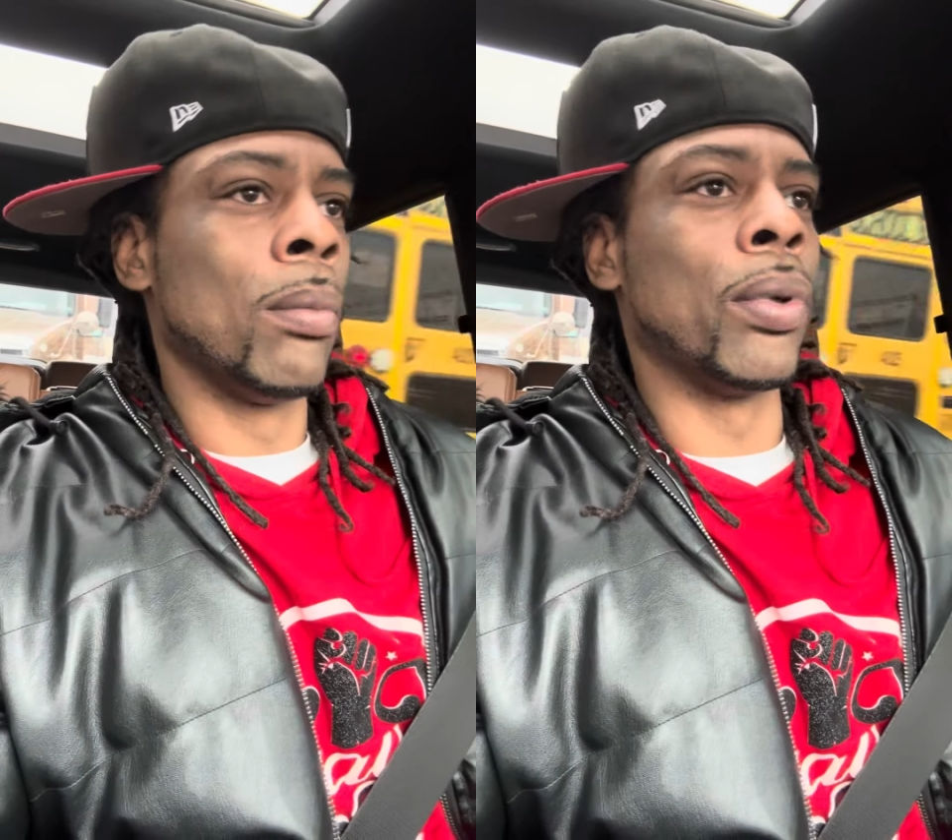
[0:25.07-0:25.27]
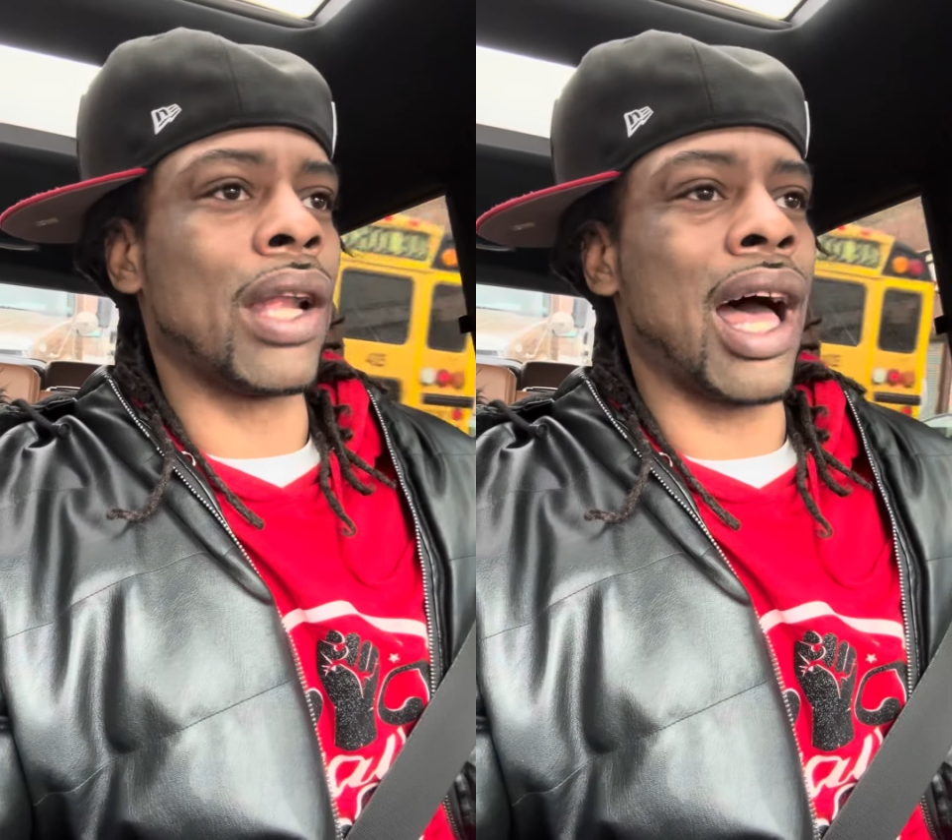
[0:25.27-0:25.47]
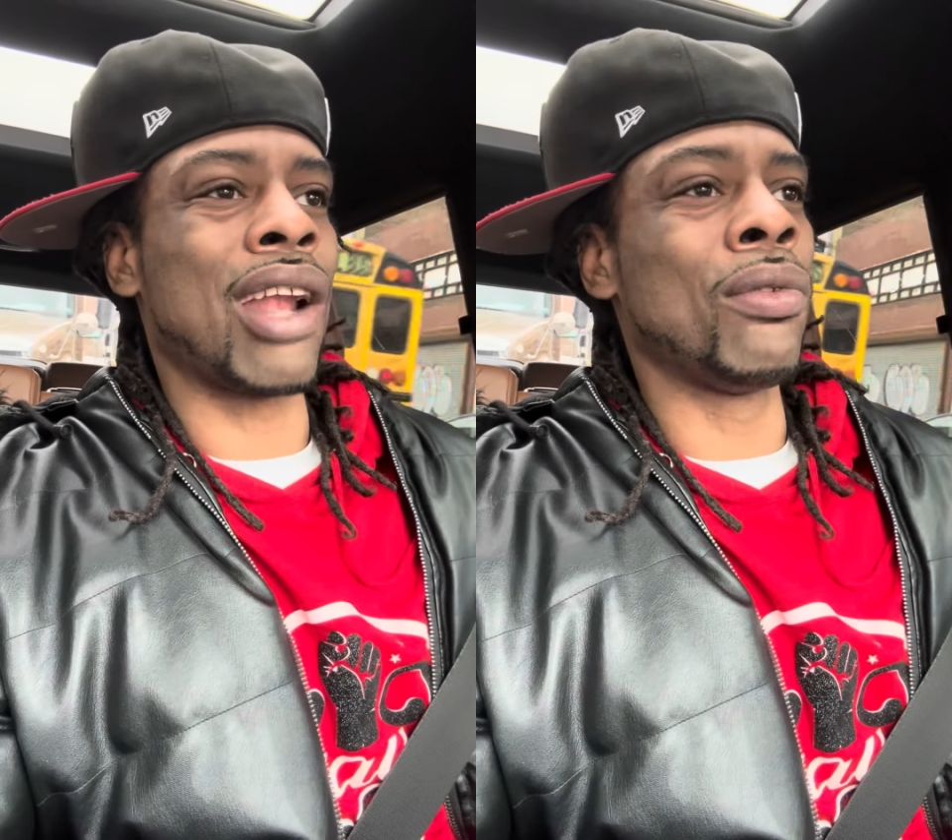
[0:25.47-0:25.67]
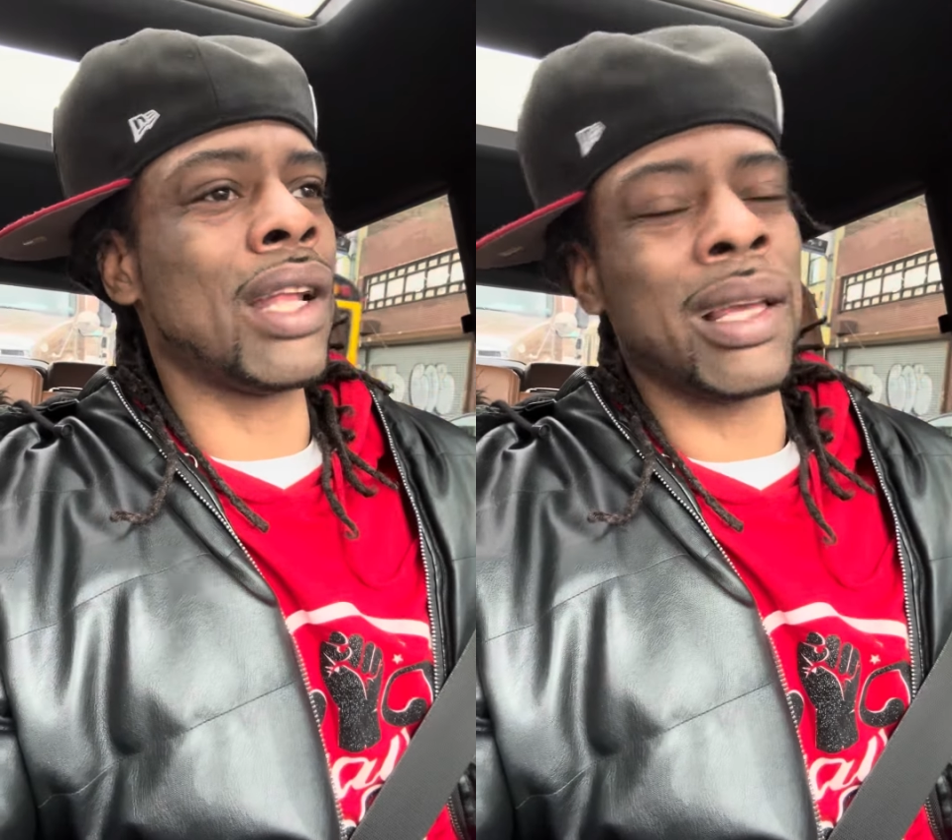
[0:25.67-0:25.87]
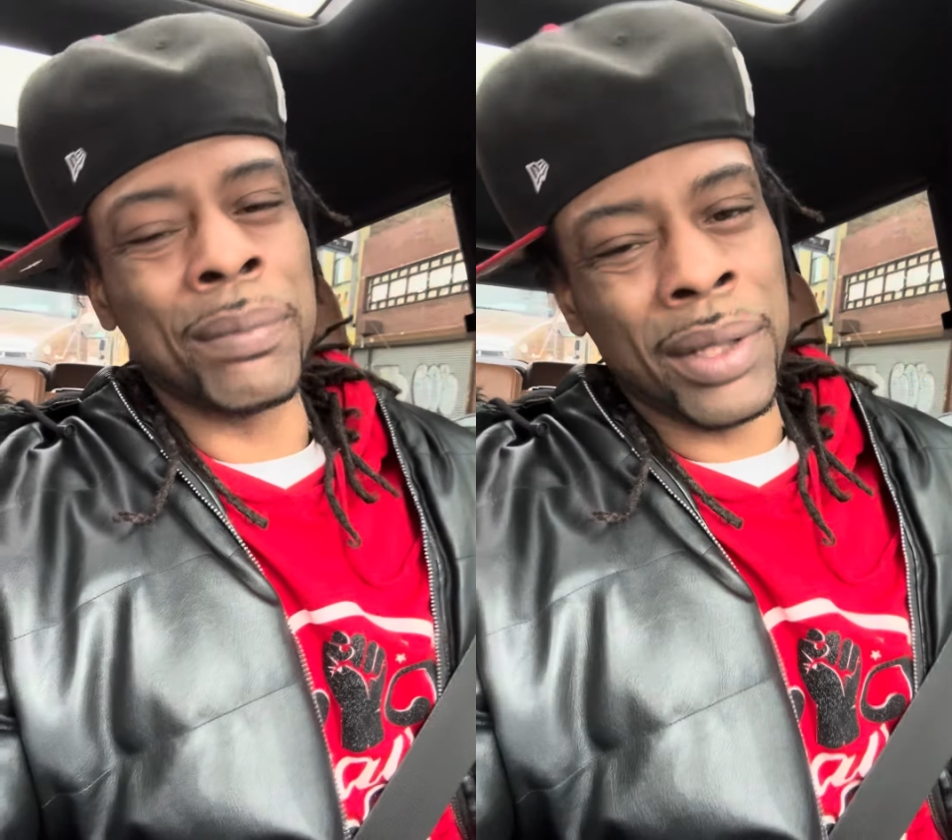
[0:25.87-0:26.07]
But I don't
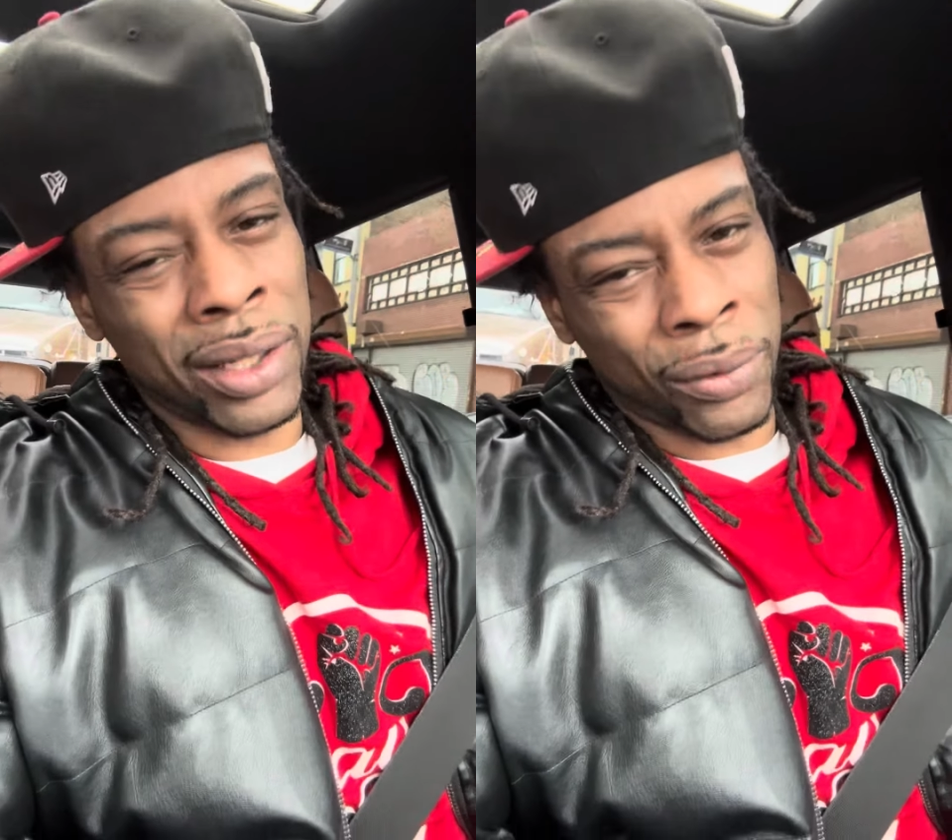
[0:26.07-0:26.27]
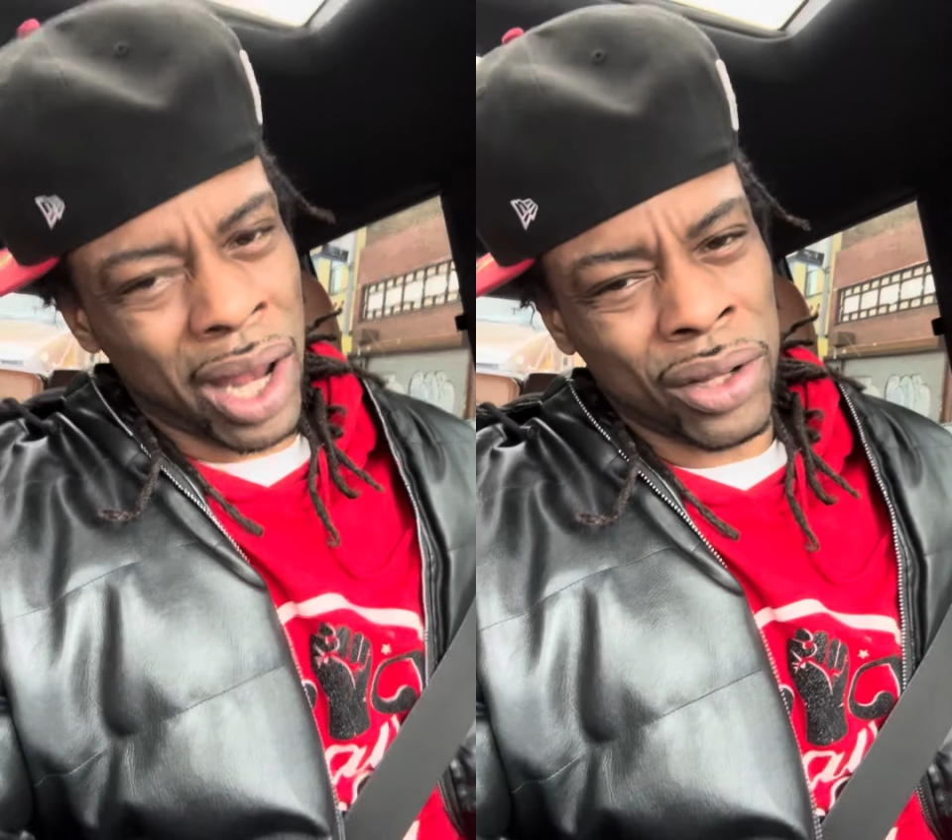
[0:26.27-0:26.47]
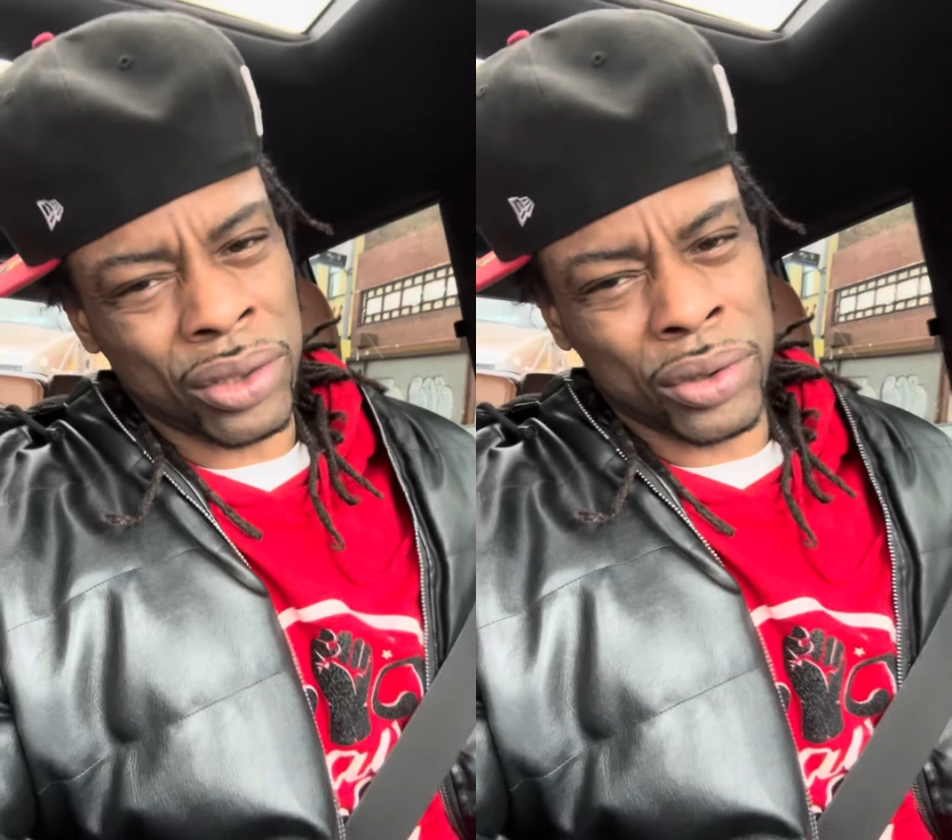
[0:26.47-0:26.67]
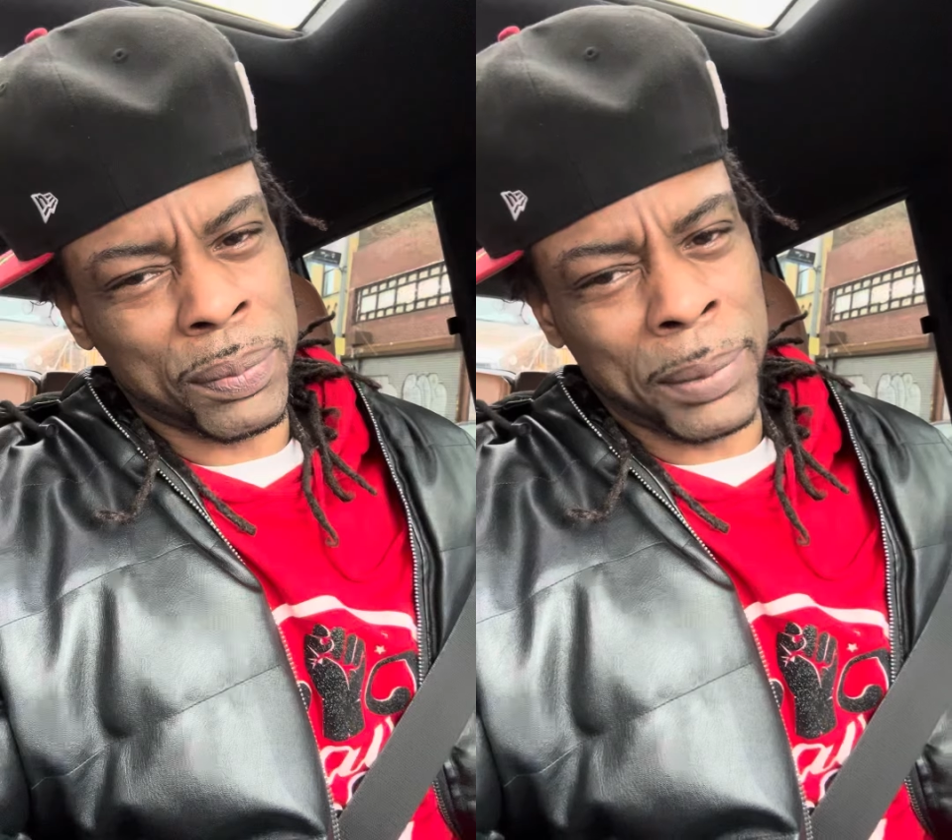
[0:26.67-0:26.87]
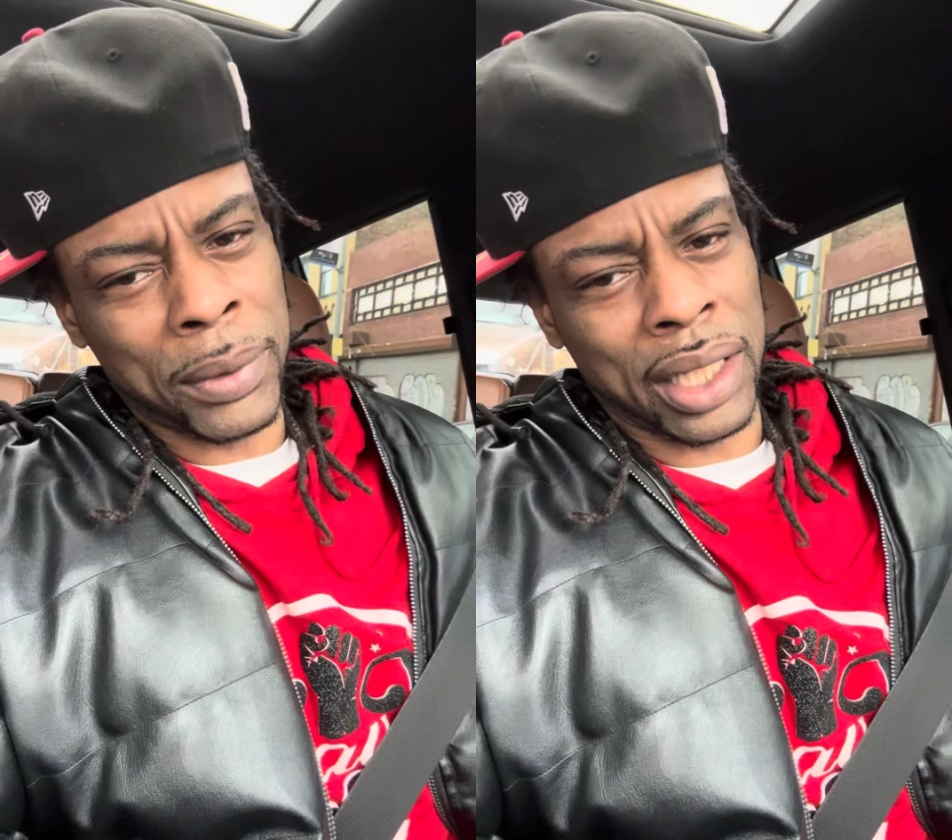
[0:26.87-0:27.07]
like being around those
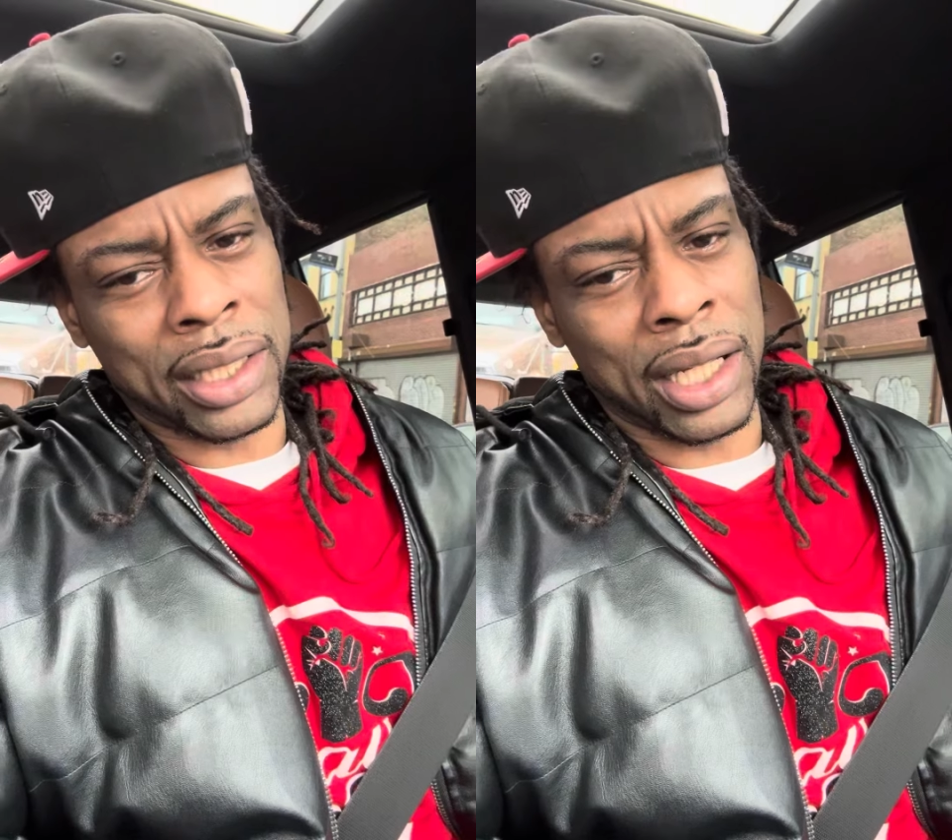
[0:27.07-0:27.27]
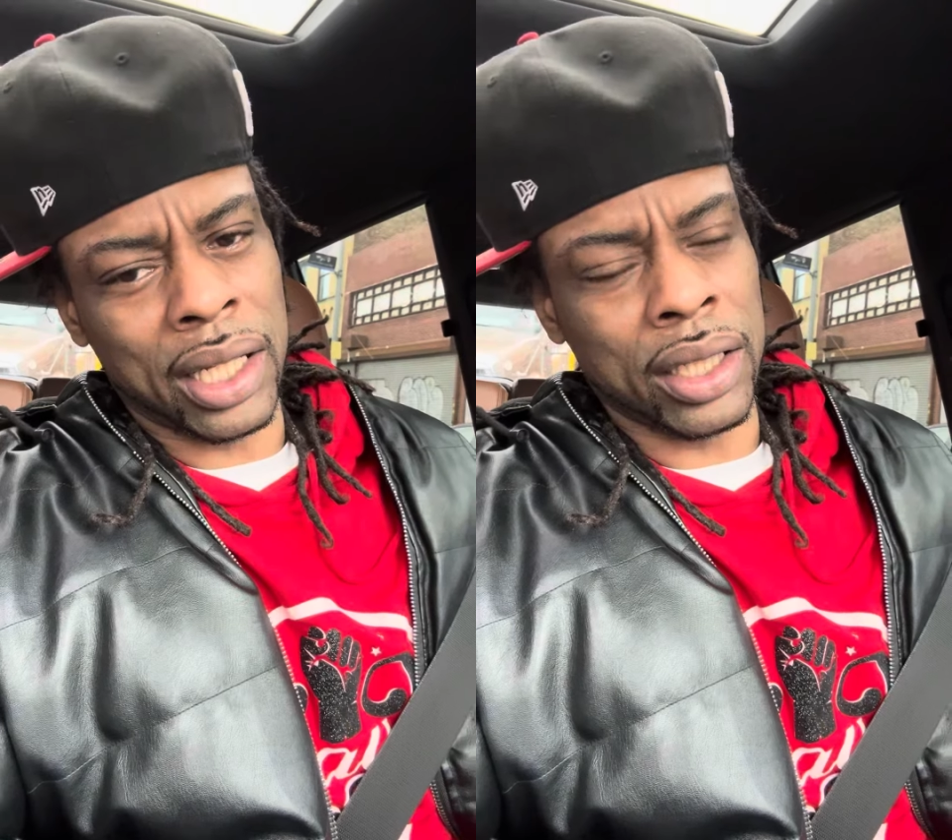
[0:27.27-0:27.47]
people like that.